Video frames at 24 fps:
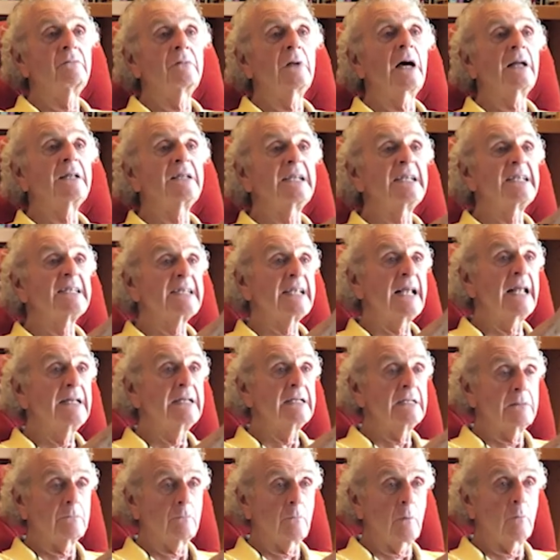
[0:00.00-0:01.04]
a
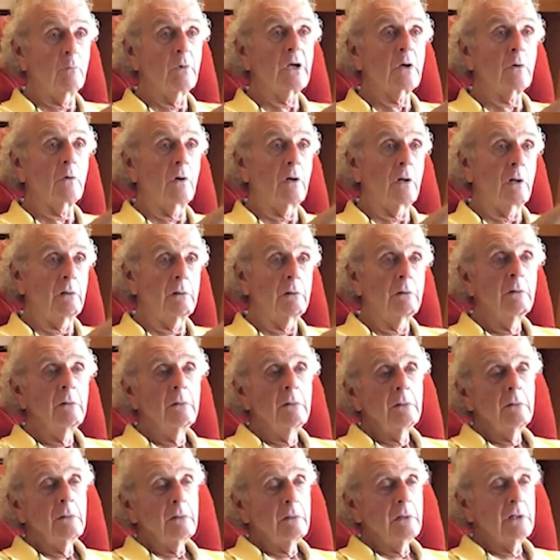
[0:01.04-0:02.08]
descendant, what we call
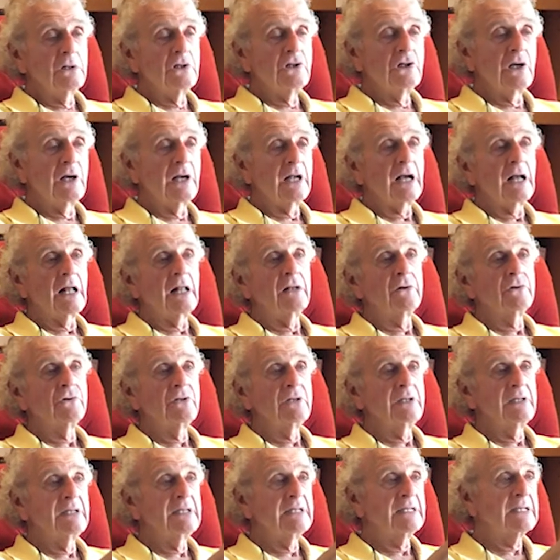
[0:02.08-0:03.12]
in
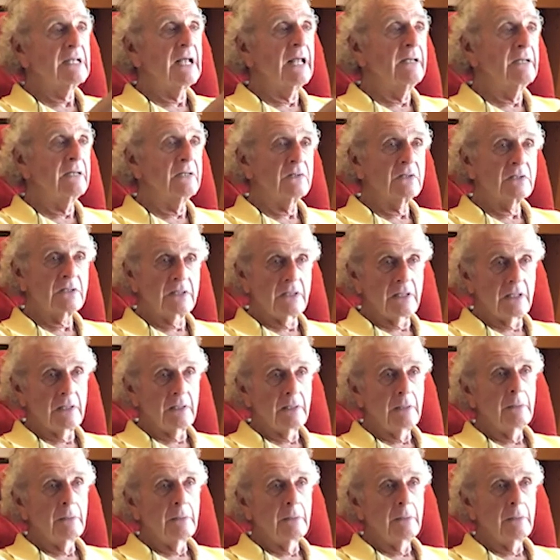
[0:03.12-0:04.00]
genealogy, descendancy.